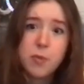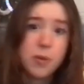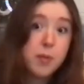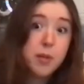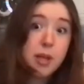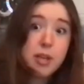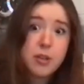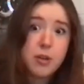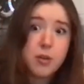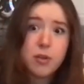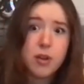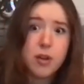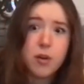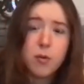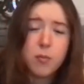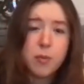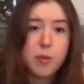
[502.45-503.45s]
people I don't
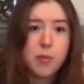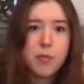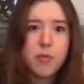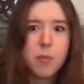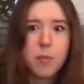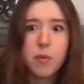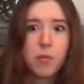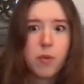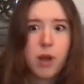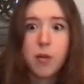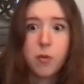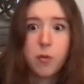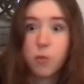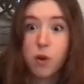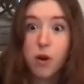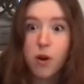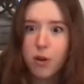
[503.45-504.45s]
know, people from around
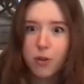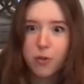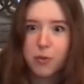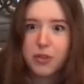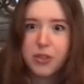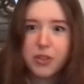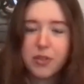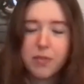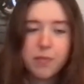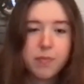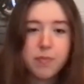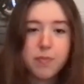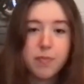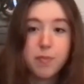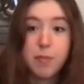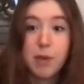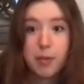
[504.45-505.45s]
the world, which is
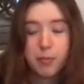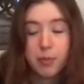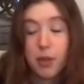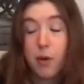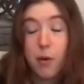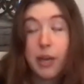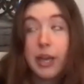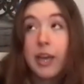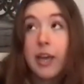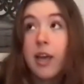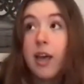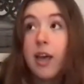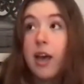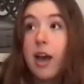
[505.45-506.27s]
mind-blowing.